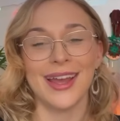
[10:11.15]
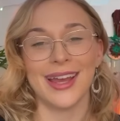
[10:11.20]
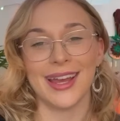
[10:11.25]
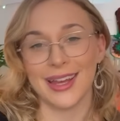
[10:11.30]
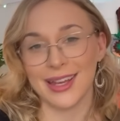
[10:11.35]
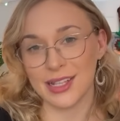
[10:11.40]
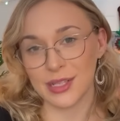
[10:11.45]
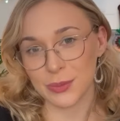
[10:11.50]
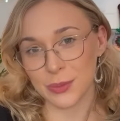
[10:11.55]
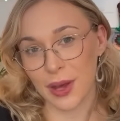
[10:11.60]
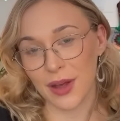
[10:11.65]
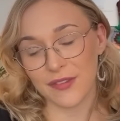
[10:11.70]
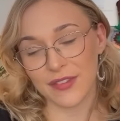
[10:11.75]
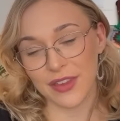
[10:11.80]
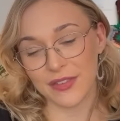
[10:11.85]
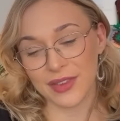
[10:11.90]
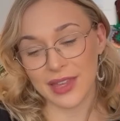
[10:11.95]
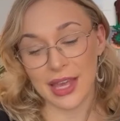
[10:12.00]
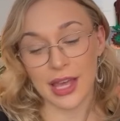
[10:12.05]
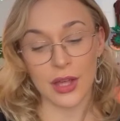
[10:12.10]
It is worth
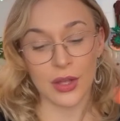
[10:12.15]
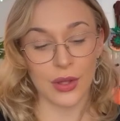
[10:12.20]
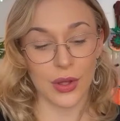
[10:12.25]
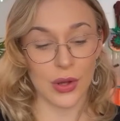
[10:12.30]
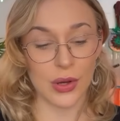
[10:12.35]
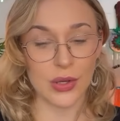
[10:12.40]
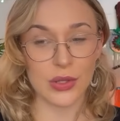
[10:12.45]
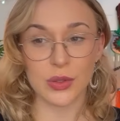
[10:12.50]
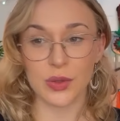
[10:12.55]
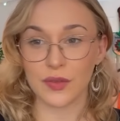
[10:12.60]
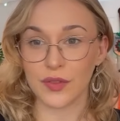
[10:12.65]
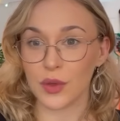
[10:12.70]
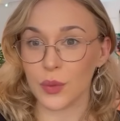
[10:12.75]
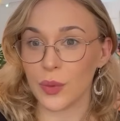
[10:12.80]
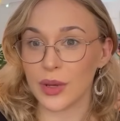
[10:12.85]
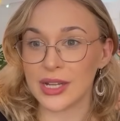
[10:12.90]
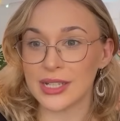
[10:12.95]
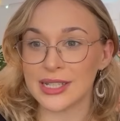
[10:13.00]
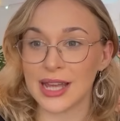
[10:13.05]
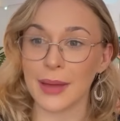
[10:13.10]
giving it a go. So if you
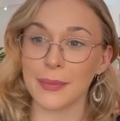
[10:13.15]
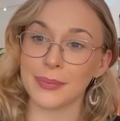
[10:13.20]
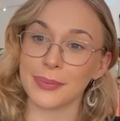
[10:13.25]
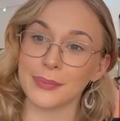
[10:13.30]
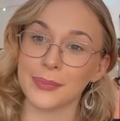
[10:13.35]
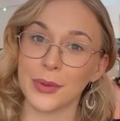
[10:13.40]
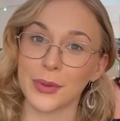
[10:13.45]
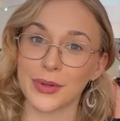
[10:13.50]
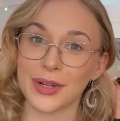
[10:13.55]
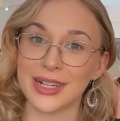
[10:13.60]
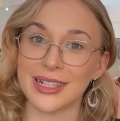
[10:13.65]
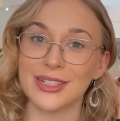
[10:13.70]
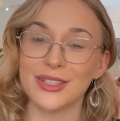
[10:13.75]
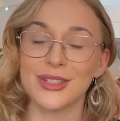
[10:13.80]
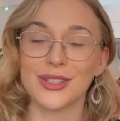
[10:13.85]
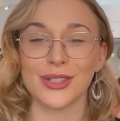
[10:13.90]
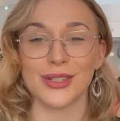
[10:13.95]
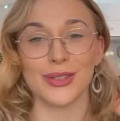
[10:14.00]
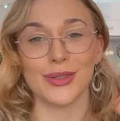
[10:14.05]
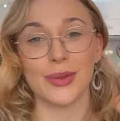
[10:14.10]
want to tap more
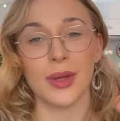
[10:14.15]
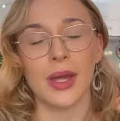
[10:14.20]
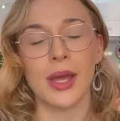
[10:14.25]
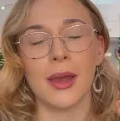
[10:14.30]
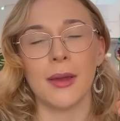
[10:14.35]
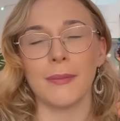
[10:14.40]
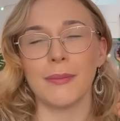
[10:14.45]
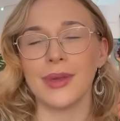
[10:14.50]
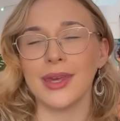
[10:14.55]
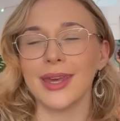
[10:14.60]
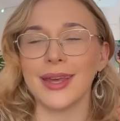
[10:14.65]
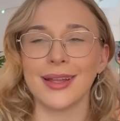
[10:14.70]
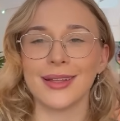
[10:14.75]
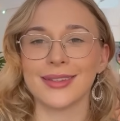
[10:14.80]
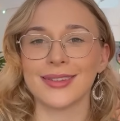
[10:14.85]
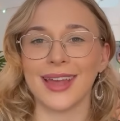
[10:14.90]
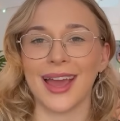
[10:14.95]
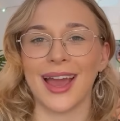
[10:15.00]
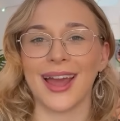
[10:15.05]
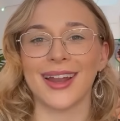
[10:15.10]
into being
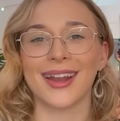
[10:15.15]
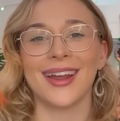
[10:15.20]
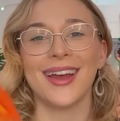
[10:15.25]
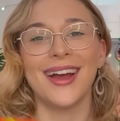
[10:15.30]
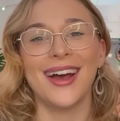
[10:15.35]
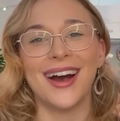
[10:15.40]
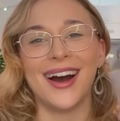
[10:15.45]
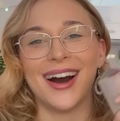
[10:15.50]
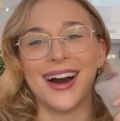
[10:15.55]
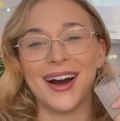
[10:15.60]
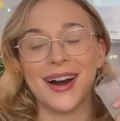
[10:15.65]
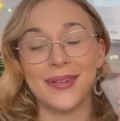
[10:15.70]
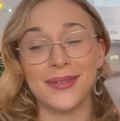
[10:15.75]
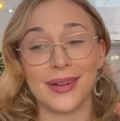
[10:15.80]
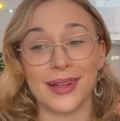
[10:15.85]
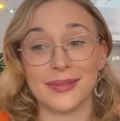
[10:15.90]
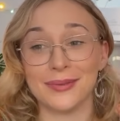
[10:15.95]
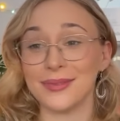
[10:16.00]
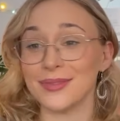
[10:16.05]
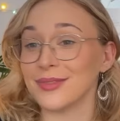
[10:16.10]
zen
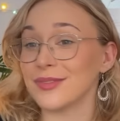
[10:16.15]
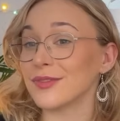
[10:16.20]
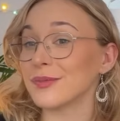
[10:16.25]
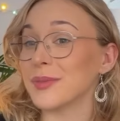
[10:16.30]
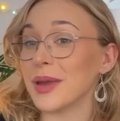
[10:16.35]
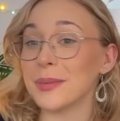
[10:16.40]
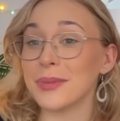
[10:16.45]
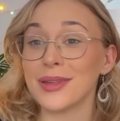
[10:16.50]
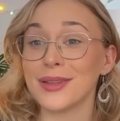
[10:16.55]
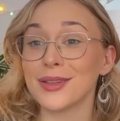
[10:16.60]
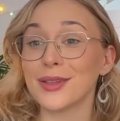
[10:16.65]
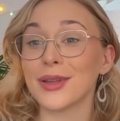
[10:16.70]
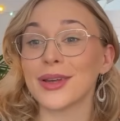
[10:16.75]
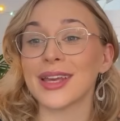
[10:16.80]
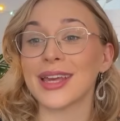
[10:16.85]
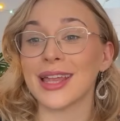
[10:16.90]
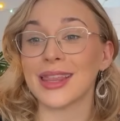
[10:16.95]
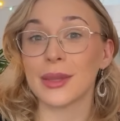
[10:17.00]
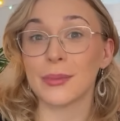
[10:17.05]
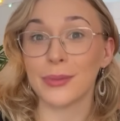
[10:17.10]
and maybe
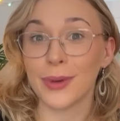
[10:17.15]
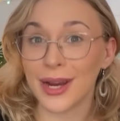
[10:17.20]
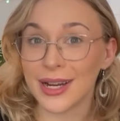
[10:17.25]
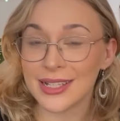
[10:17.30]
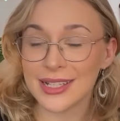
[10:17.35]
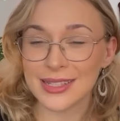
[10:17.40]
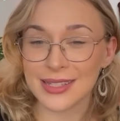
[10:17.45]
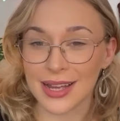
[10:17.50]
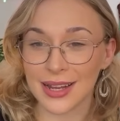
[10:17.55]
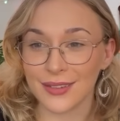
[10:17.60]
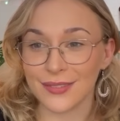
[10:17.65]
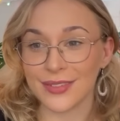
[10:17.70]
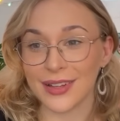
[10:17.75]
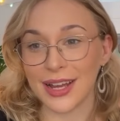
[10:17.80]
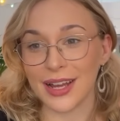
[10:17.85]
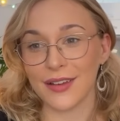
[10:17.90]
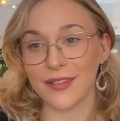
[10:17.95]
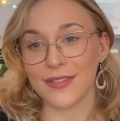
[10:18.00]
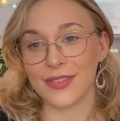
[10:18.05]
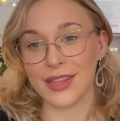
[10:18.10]
looking at the brighter side of
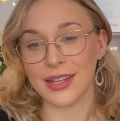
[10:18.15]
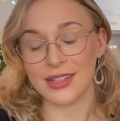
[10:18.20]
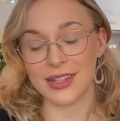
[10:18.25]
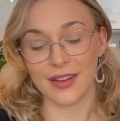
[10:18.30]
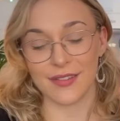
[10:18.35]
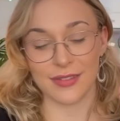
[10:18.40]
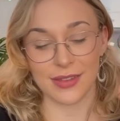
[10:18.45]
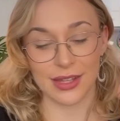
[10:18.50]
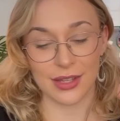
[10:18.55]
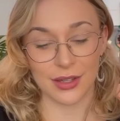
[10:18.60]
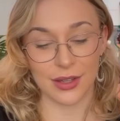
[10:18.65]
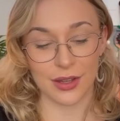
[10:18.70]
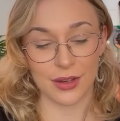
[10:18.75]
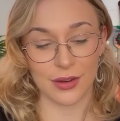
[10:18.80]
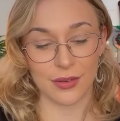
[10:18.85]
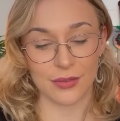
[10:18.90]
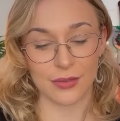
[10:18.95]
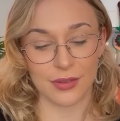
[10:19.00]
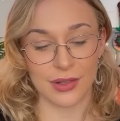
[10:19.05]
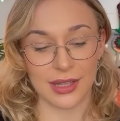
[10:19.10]
life, then definitely
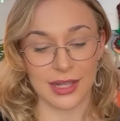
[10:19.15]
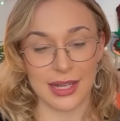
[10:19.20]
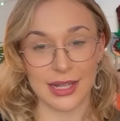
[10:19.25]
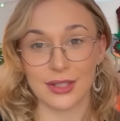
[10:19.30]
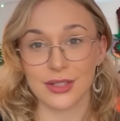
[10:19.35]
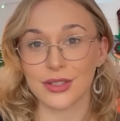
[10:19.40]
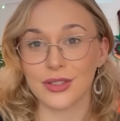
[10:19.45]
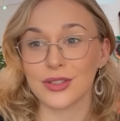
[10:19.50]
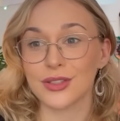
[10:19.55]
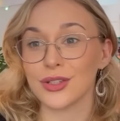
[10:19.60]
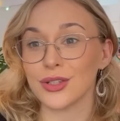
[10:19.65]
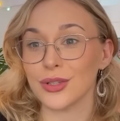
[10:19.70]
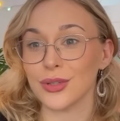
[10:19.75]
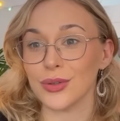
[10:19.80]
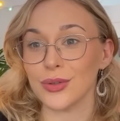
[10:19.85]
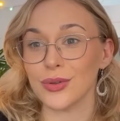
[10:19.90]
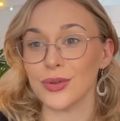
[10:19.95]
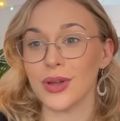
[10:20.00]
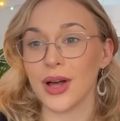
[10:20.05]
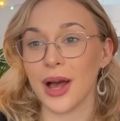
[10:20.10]
could relate
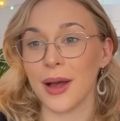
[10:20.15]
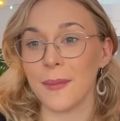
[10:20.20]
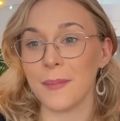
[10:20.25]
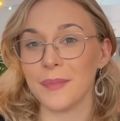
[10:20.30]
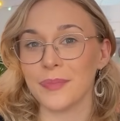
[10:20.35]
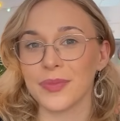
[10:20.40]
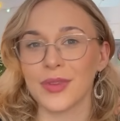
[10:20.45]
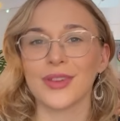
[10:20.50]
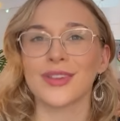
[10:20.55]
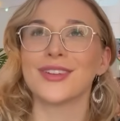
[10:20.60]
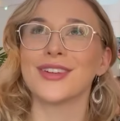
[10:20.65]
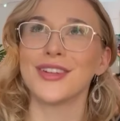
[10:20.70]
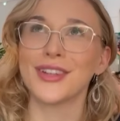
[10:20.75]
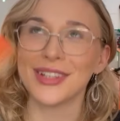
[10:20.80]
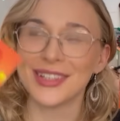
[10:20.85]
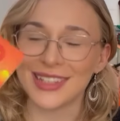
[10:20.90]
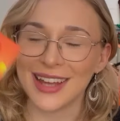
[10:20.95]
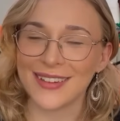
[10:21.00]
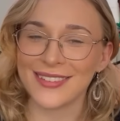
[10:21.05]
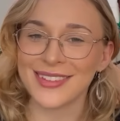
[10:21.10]
to you
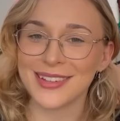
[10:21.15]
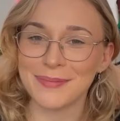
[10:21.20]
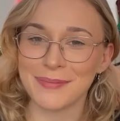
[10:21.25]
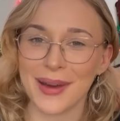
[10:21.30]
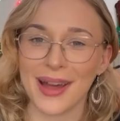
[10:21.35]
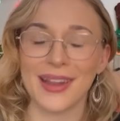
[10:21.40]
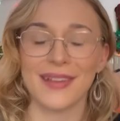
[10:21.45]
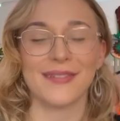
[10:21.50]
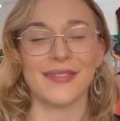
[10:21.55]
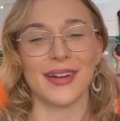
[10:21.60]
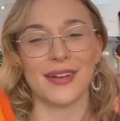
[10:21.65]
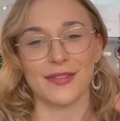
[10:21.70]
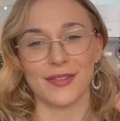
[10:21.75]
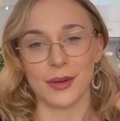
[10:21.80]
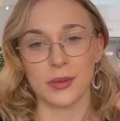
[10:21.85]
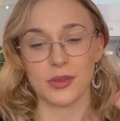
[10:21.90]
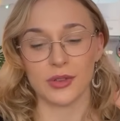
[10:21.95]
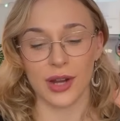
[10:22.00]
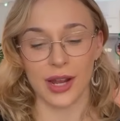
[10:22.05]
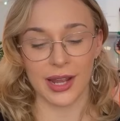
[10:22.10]
could definitely benefit
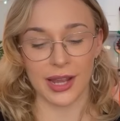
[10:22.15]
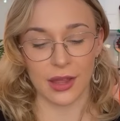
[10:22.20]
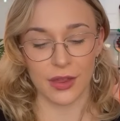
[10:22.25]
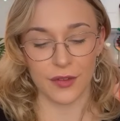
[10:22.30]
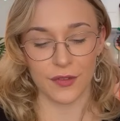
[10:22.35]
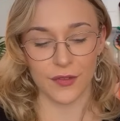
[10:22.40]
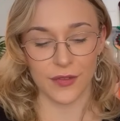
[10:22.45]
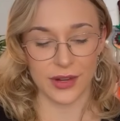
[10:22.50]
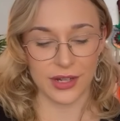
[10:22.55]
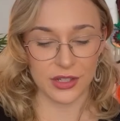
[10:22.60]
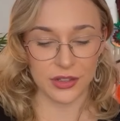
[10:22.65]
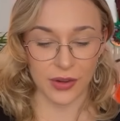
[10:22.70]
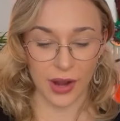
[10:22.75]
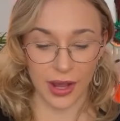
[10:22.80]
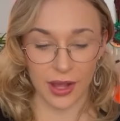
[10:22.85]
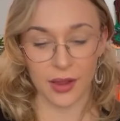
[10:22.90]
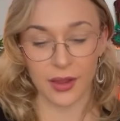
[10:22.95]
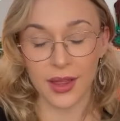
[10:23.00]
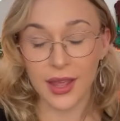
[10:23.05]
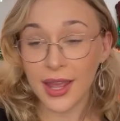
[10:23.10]
from trying out the free
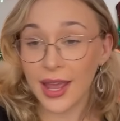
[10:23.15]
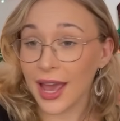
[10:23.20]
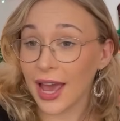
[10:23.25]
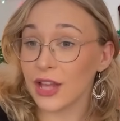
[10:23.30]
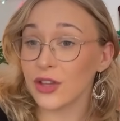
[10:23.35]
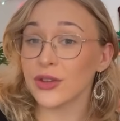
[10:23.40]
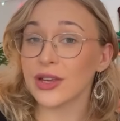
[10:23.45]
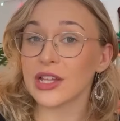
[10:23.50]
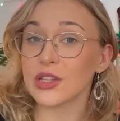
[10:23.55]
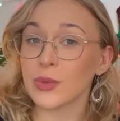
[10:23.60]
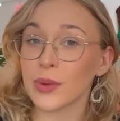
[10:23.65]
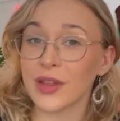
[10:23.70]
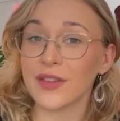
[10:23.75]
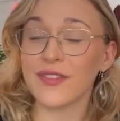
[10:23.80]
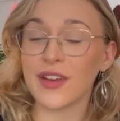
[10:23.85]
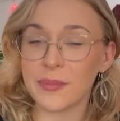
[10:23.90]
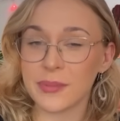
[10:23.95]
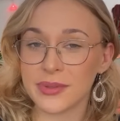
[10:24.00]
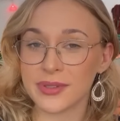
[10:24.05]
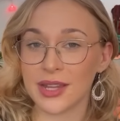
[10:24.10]
trial. And you get
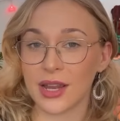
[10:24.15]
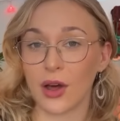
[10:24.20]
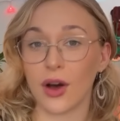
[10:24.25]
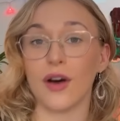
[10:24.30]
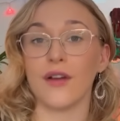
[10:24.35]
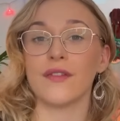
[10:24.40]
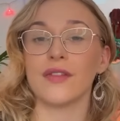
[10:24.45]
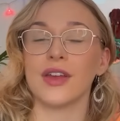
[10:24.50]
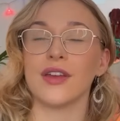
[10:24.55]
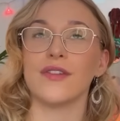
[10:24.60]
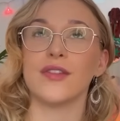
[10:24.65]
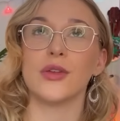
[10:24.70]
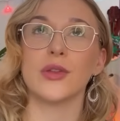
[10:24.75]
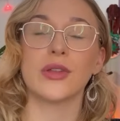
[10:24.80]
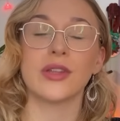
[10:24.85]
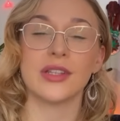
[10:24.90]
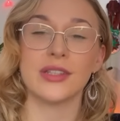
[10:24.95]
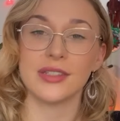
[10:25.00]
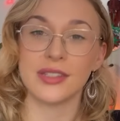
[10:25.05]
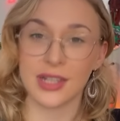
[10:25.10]
25% off if you
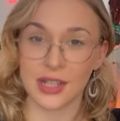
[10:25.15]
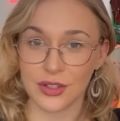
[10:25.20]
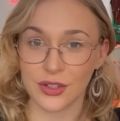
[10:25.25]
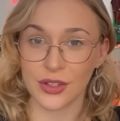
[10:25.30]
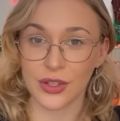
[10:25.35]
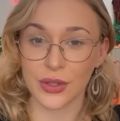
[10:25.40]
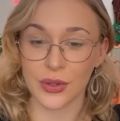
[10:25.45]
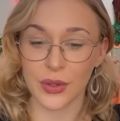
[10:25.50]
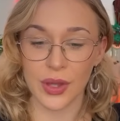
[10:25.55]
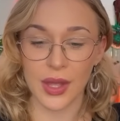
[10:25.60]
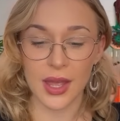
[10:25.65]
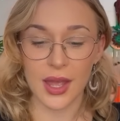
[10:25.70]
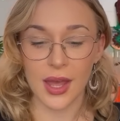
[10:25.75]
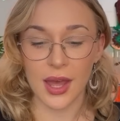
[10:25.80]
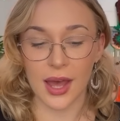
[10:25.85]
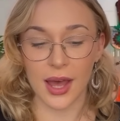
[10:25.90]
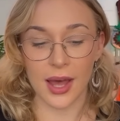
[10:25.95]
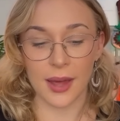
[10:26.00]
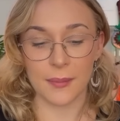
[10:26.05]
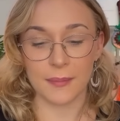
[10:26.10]
continue
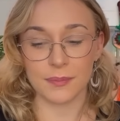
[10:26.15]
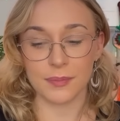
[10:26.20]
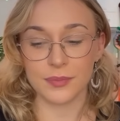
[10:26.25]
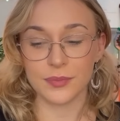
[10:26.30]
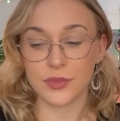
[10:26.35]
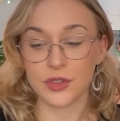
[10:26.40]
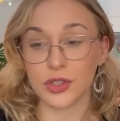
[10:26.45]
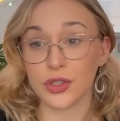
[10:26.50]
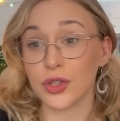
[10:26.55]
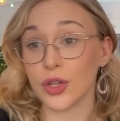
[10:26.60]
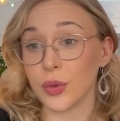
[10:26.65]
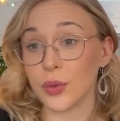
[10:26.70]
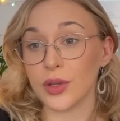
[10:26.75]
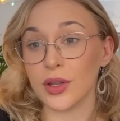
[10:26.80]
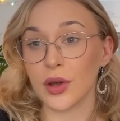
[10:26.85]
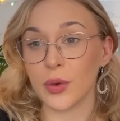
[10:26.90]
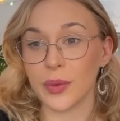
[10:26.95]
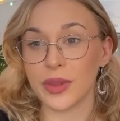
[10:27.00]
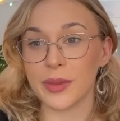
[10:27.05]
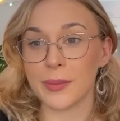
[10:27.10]
to go
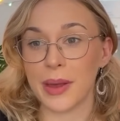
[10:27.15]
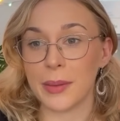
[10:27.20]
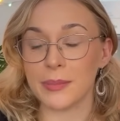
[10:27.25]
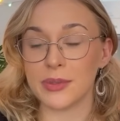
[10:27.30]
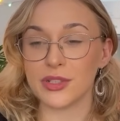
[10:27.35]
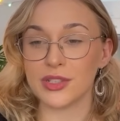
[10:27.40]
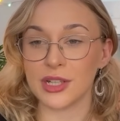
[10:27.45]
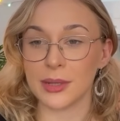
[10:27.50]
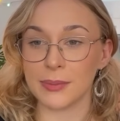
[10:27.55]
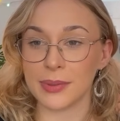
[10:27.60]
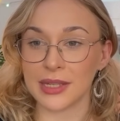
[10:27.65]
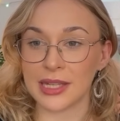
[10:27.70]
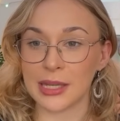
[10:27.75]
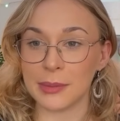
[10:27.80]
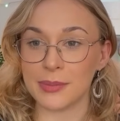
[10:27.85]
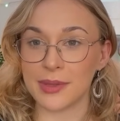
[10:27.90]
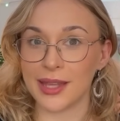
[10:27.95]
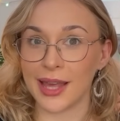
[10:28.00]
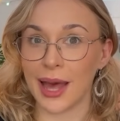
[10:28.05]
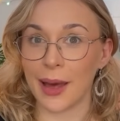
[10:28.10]
along with the membership and
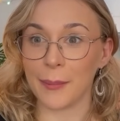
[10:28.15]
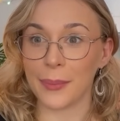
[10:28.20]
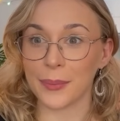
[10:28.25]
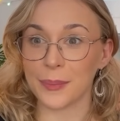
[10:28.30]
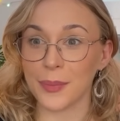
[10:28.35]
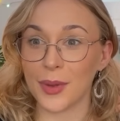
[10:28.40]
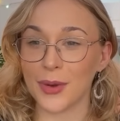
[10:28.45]
keep the app.